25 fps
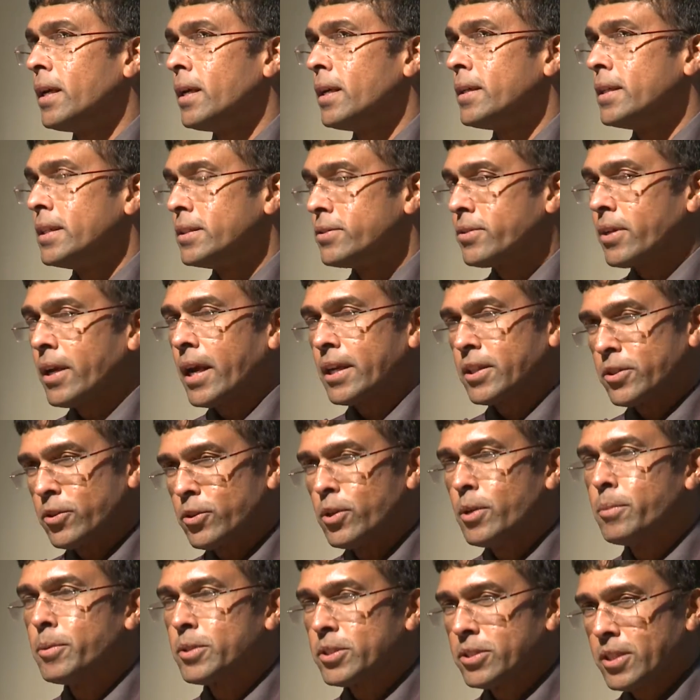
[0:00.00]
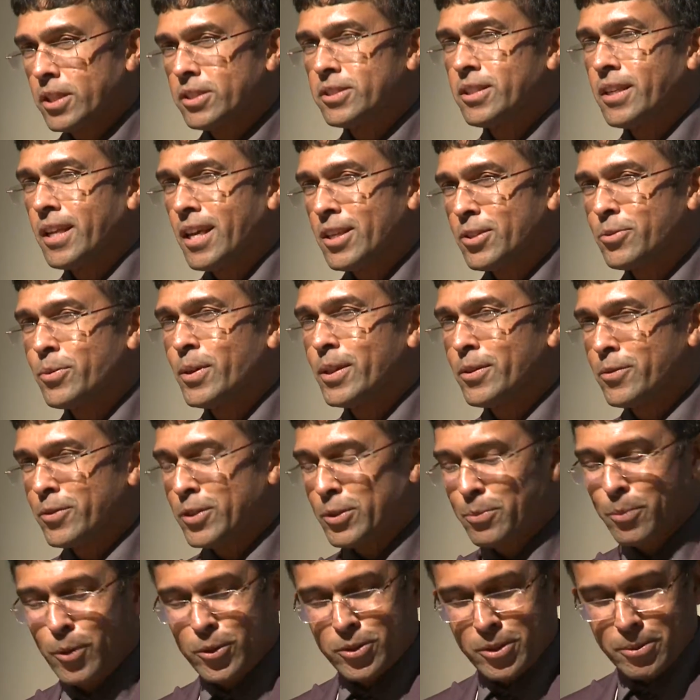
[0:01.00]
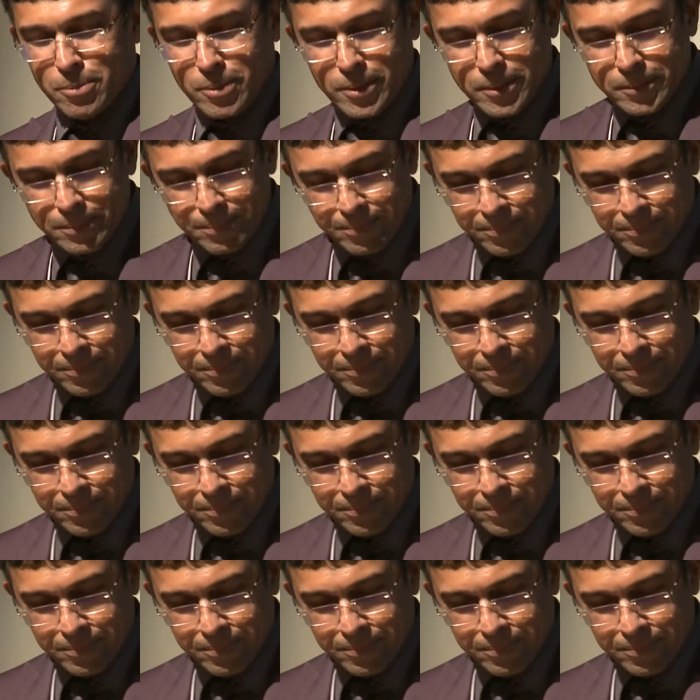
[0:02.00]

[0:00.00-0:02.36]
interactive demonstration as well, if it's possible.